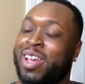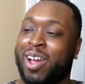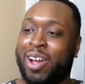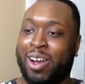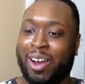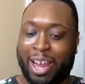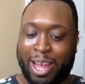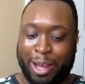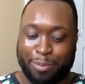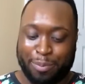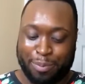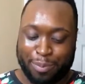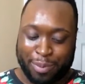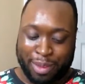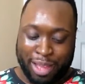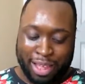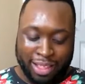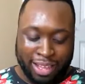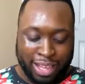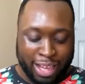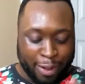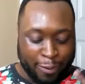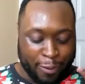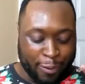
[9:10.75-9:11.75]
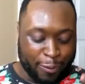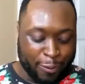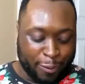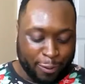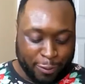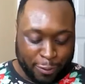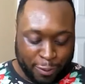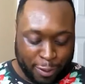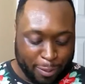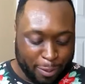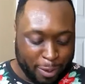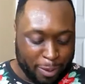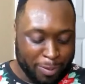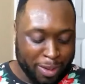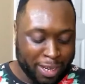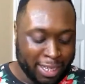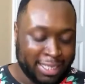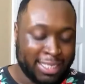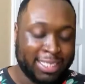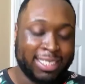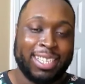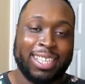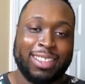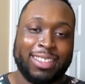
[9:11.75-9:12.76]
All right, I think I have a few more
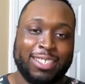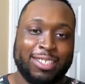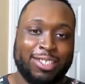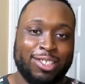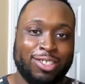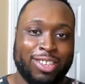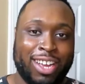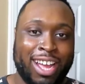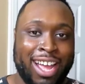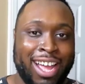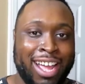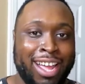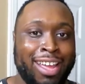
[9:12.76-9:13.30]
minutes to let this dry,